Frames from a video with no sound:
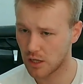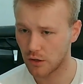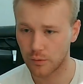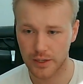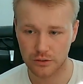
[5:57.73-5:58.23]

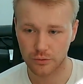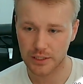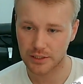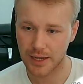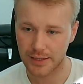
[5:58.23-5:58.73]
Otherwise,
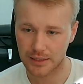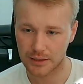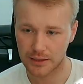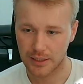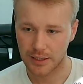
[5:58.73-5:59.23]
great
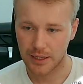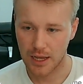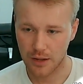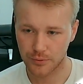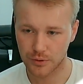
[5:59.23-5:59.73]
title.
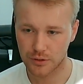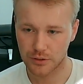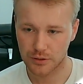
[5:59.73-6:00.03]
I would